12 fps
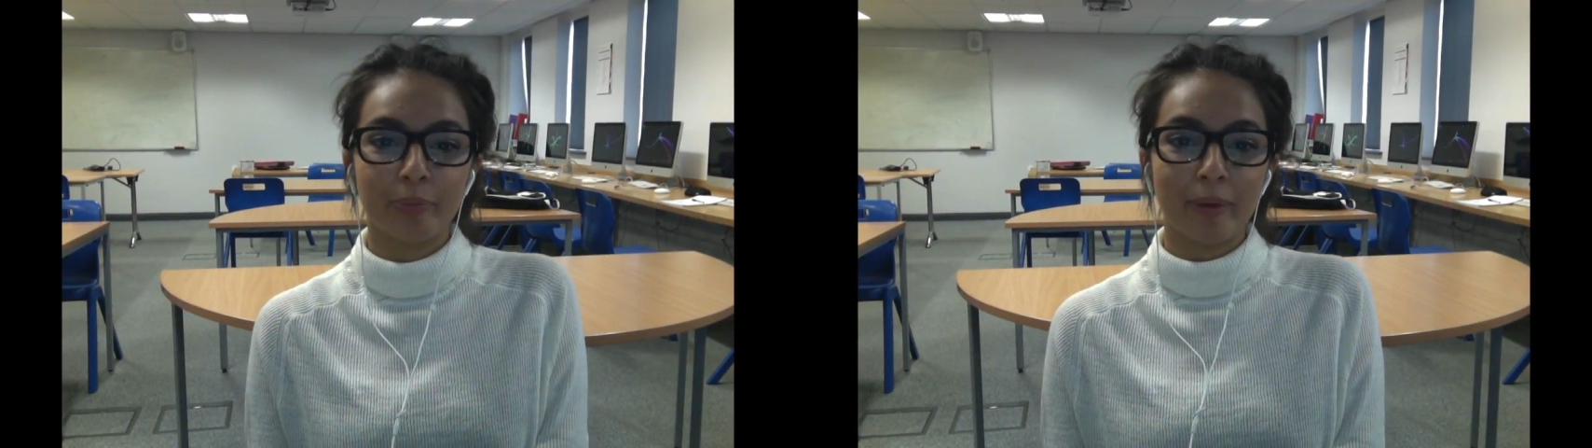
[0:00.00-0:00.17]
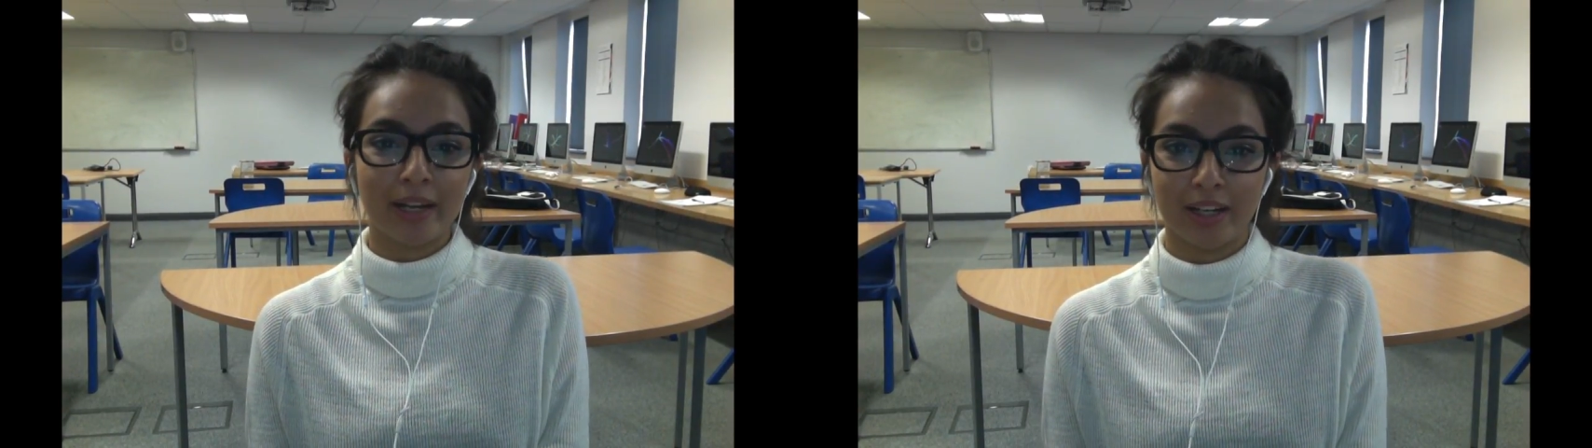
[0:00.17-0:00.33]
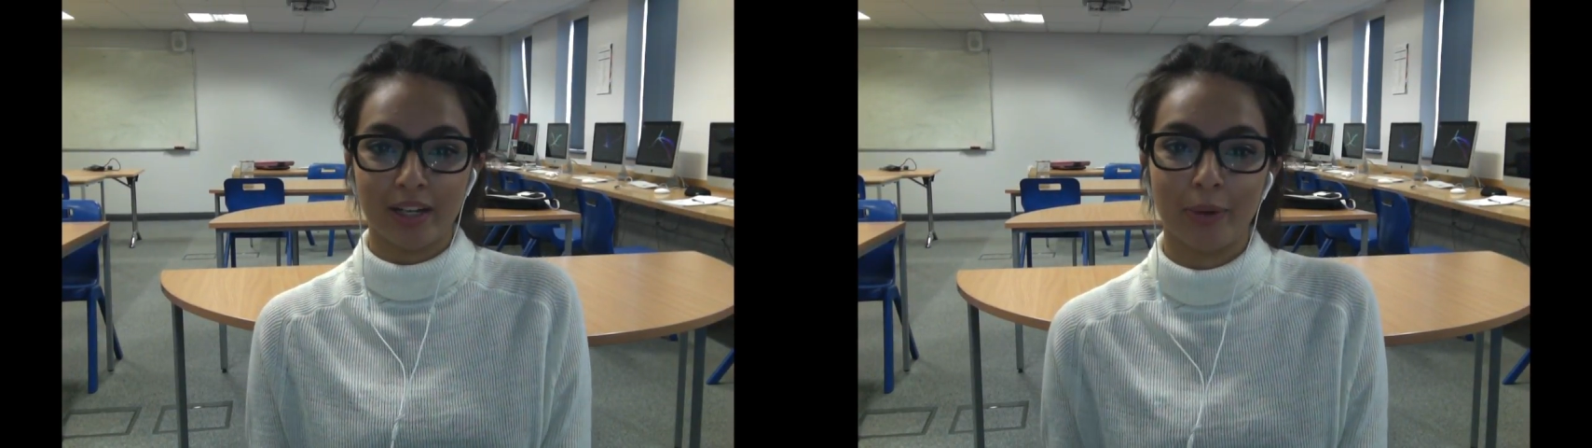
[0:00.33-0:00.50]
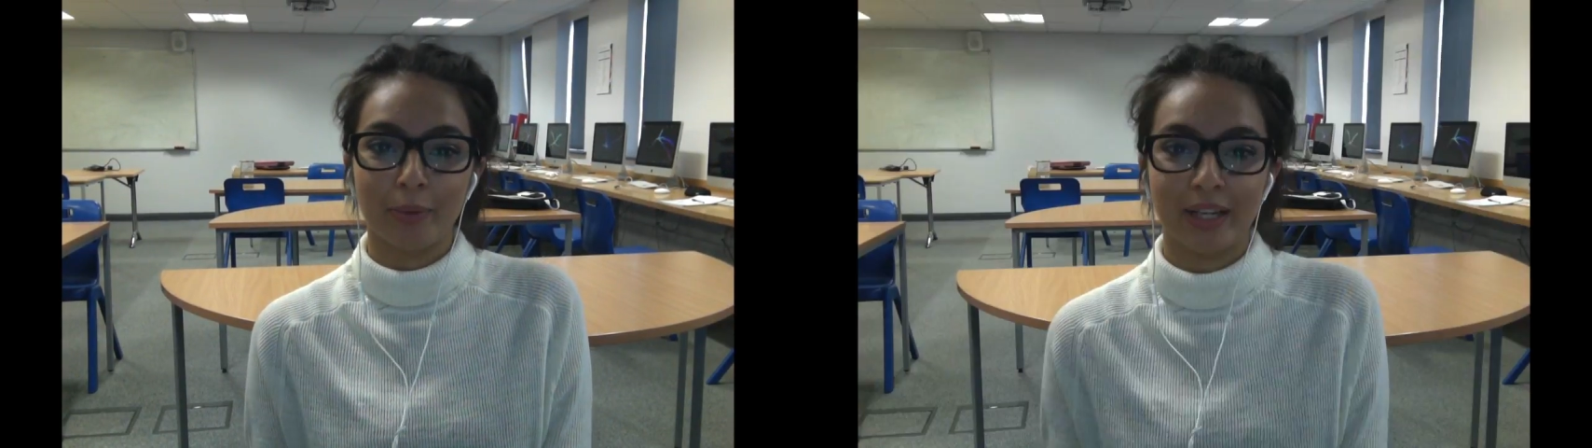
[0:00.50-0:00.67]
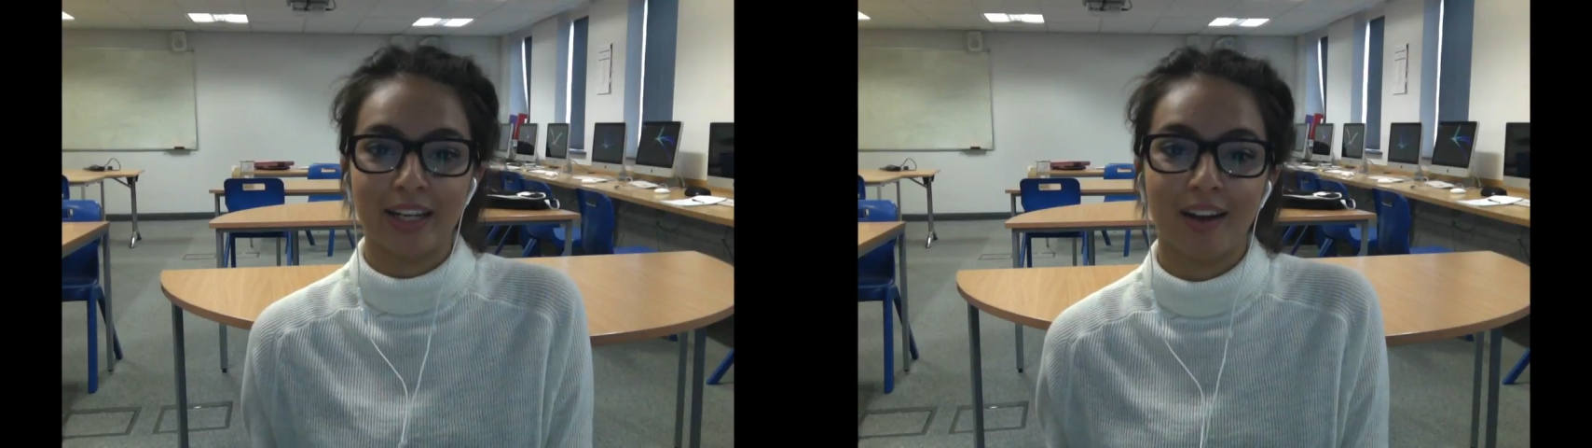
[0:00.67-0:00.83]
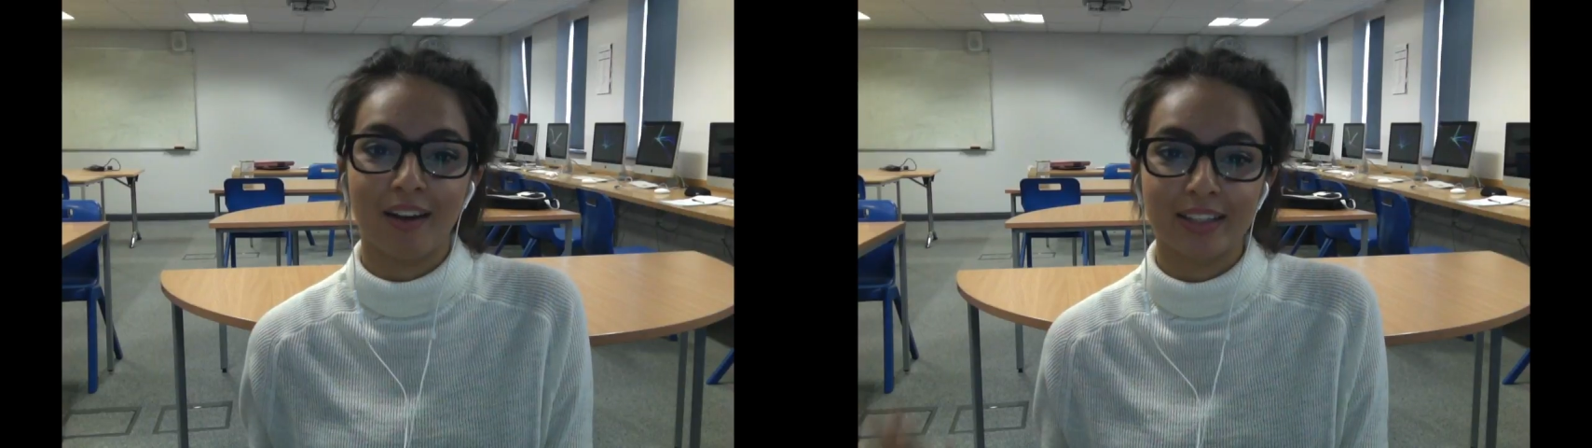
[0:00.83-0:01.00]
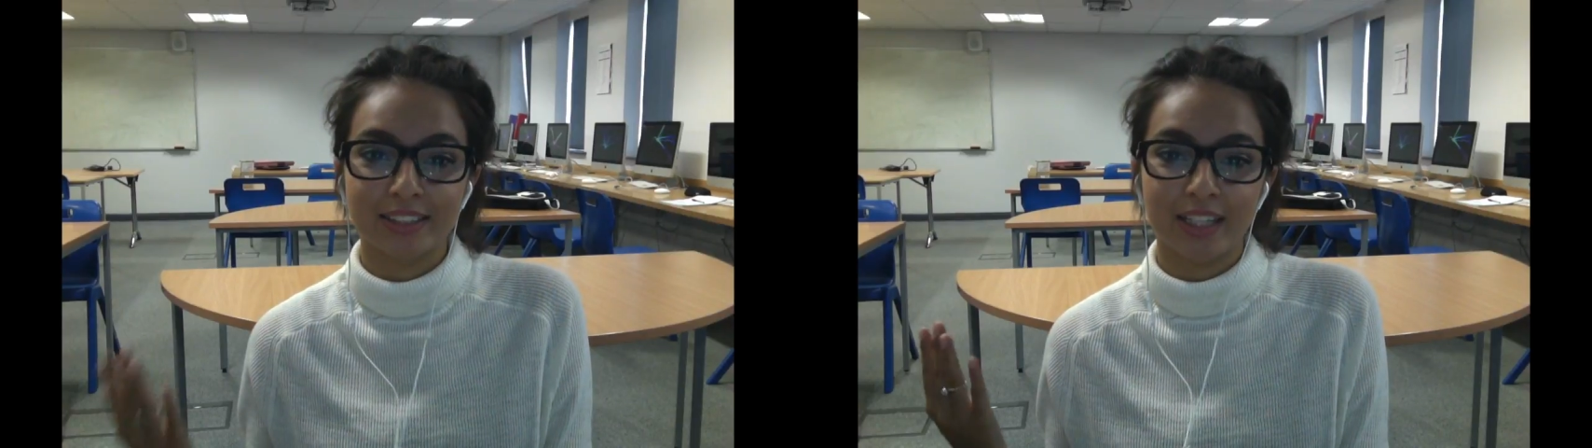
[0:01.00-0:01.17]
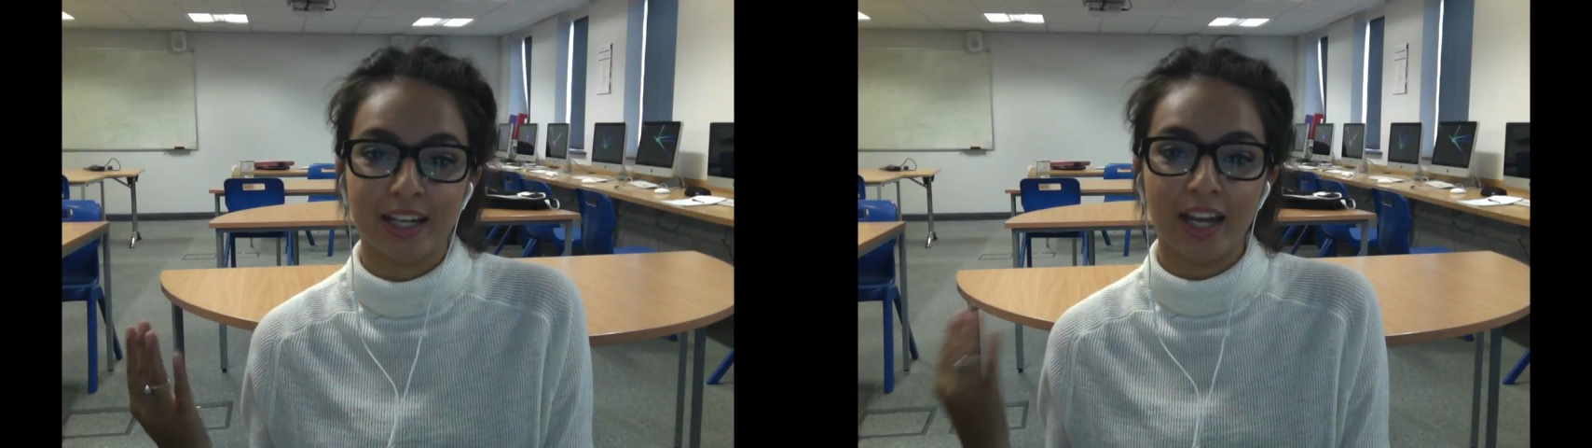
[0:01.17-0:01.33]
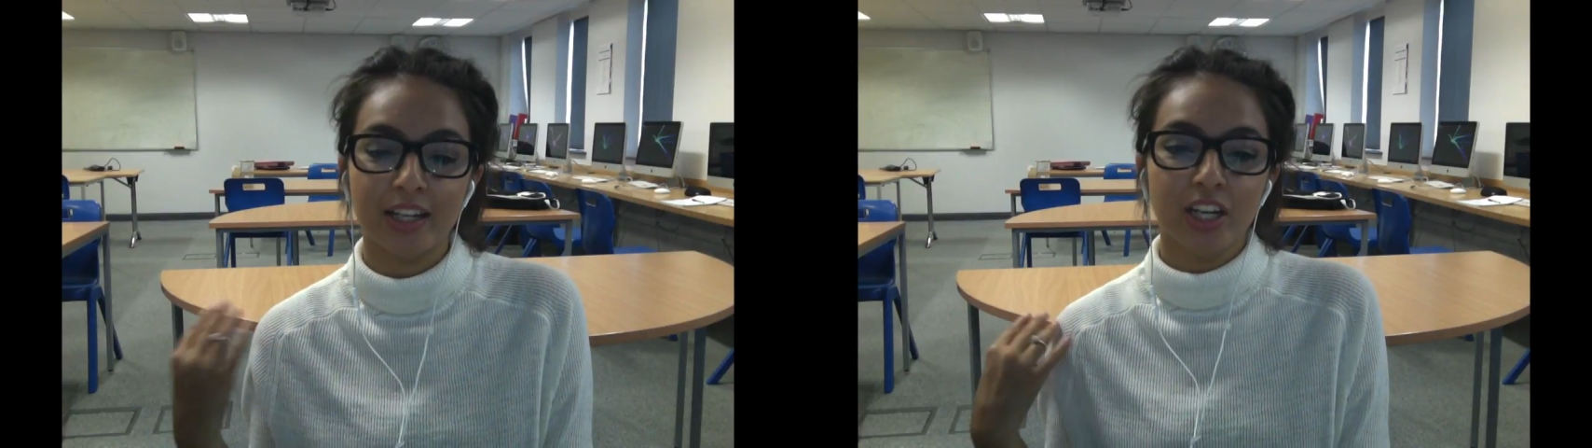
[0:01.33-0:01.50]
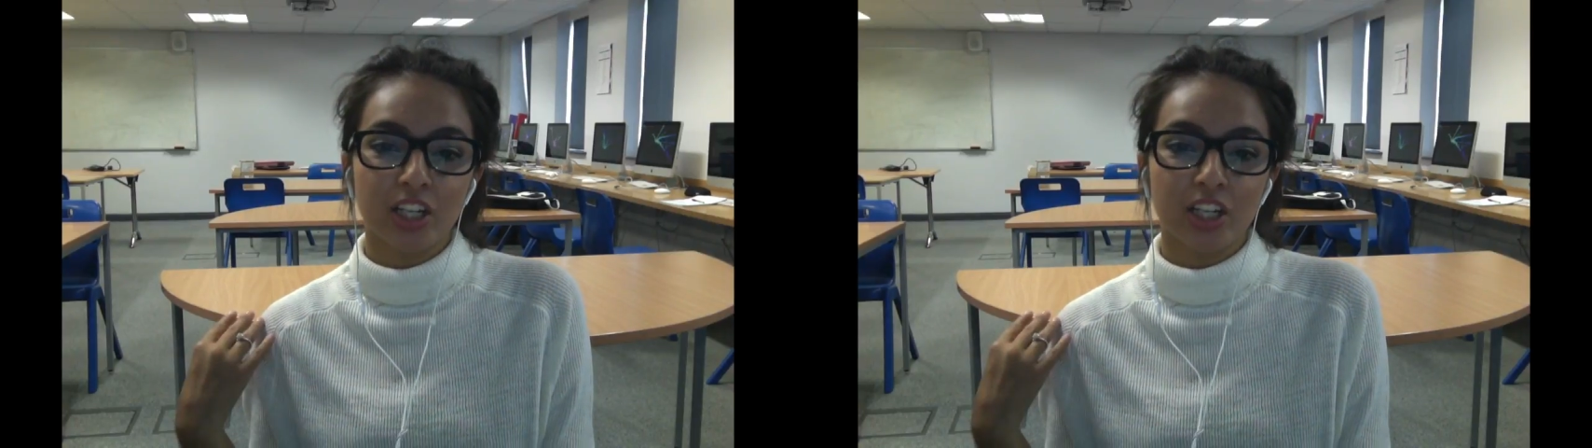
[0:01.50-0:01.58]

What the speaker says: mainly low-key lighting